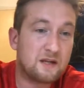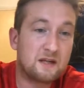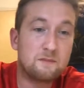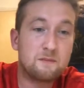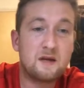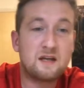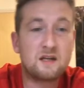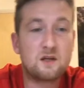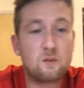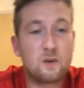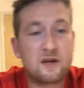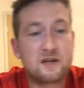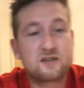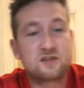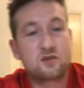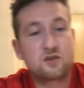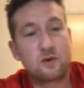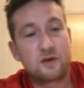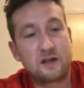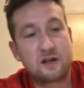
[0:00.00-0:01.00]
I mean, in many
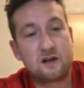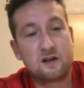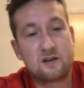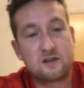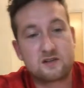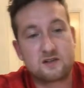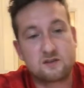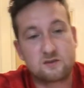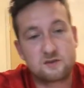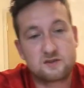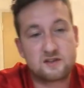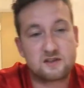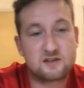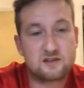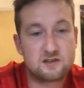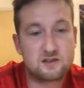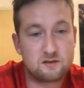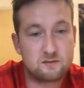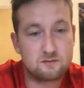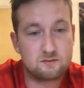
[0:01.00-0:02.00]
ways, joining Arsenal
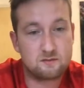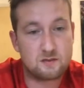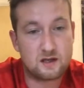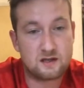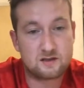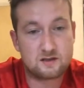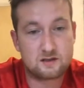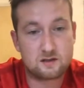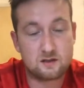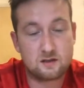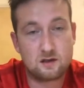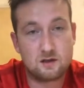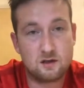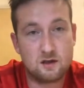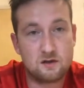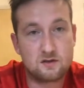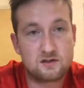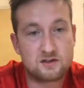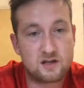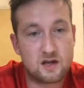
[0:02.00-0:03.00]
system is a
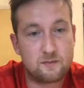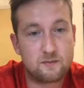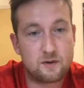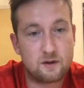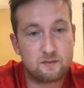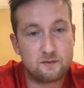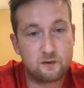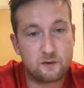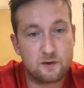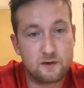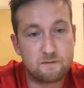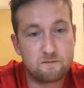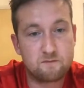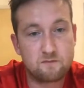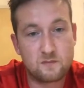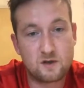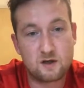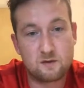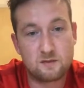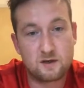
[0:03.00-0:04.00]
huge step up for
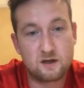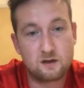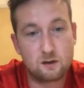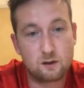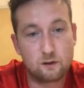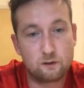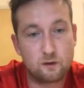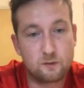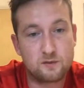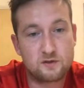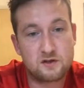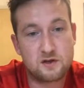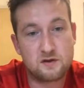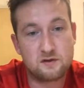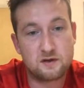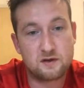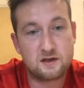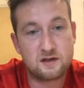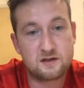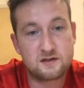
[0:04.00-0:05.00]
him. There'll be a lot of
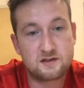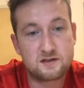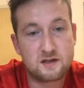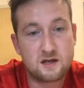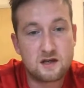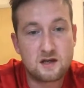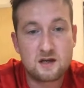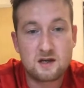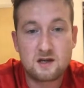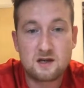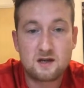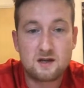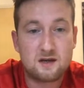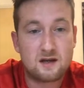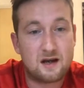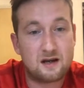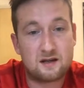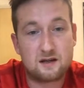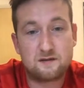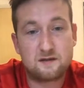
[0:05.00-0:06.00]
opportunities.
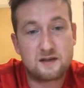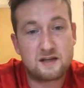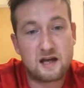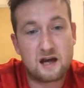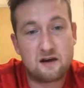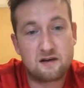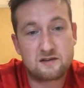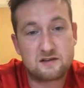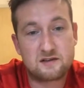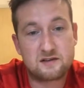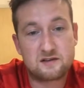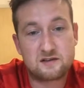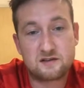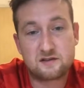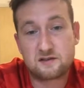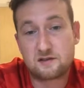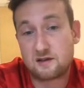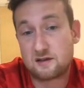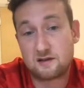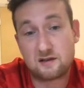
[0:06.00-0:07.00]
And if he carries
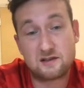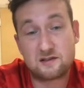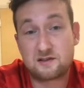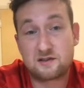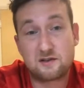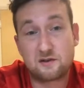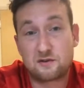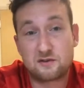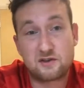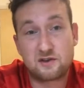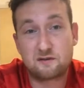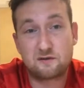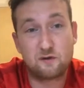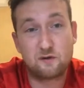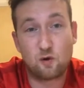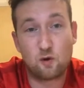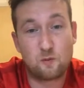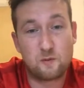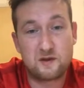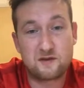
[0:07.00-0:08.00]
his astonishing
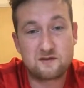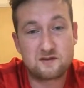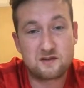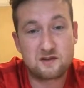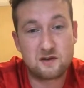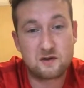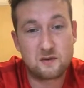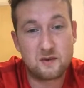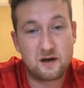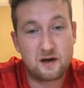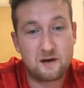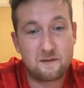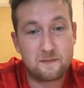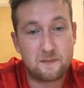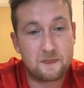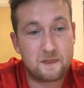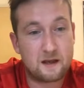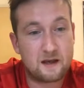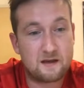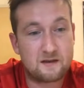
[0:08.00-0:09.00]
form
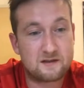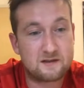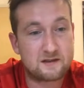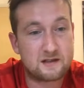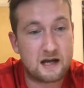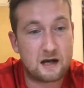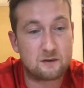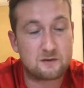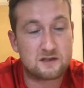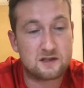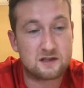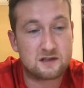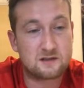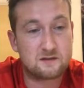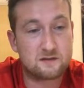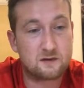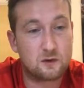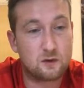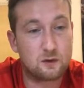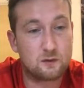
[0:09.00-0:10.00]
into his
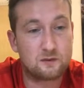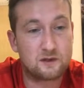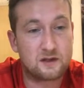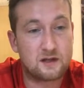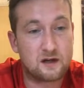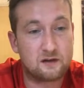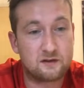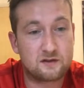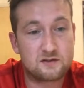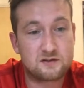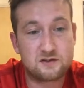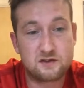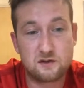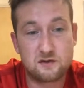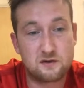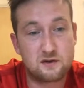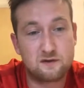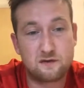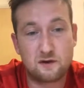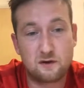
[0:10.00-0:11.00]
outings for the Gunners
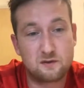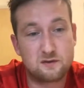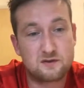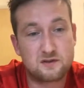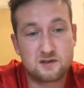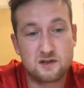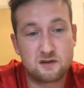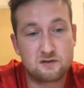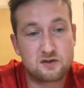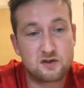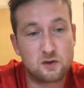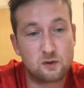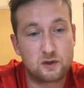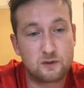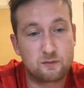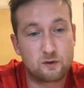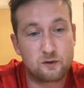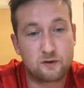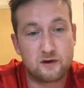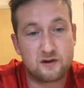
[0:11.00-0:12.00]
junior folds, he'll
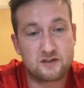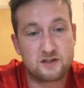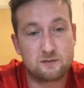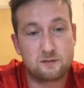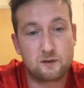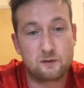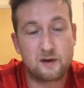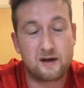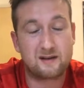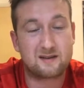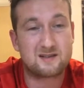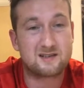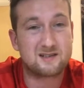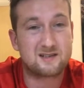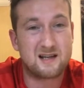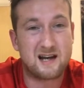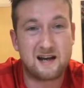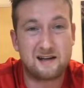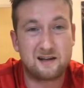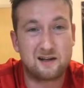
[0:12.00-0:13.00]
surely progress up the
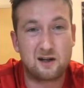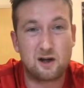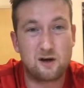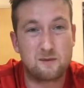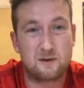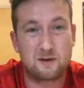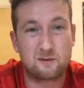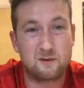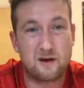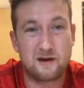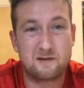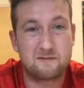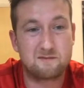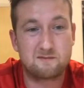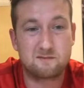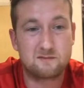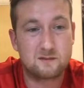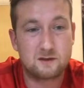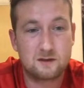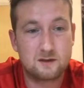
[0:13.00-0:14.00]
ranks at an alarming rate.
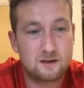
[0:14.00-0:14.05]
